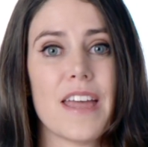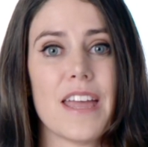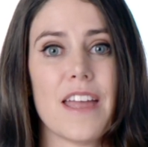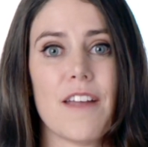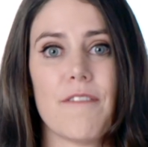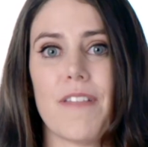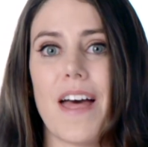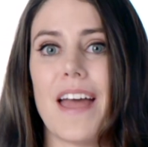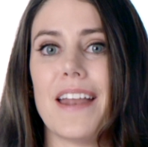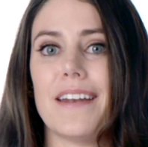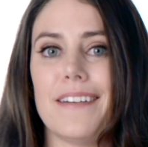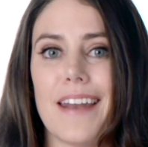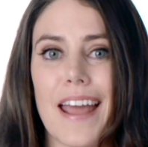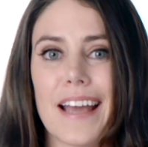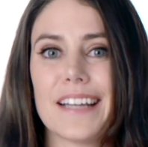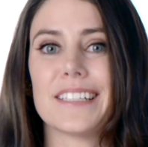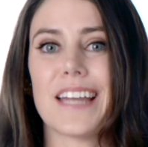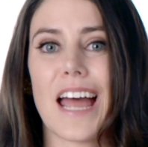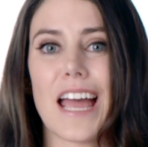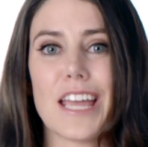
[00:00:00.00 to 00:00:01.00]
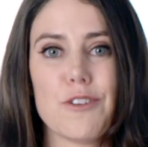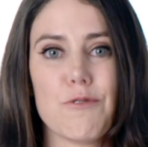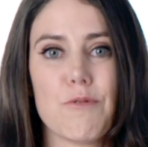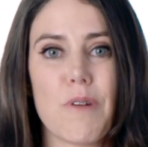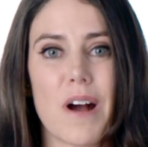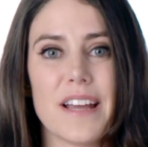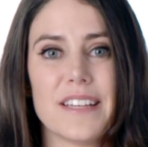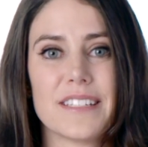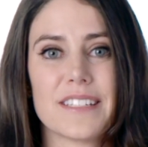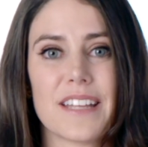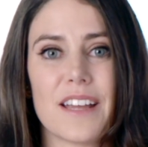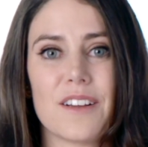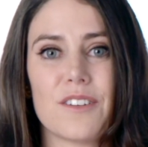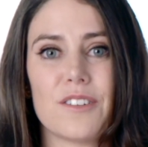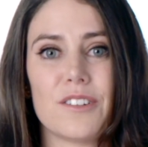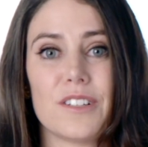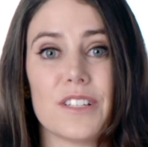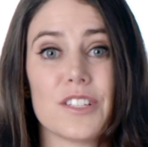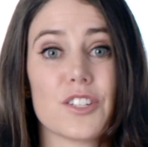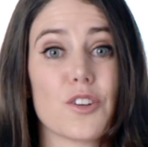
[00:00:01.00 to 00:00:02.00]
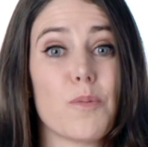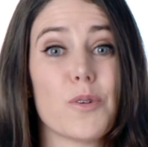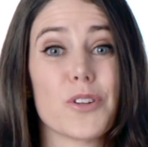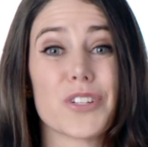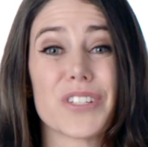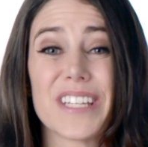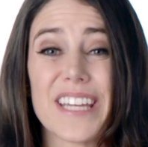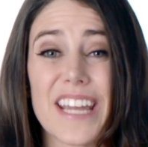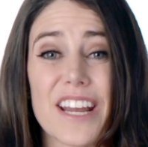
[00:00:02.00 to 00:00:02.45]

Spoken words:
if that next IUI cycle is almost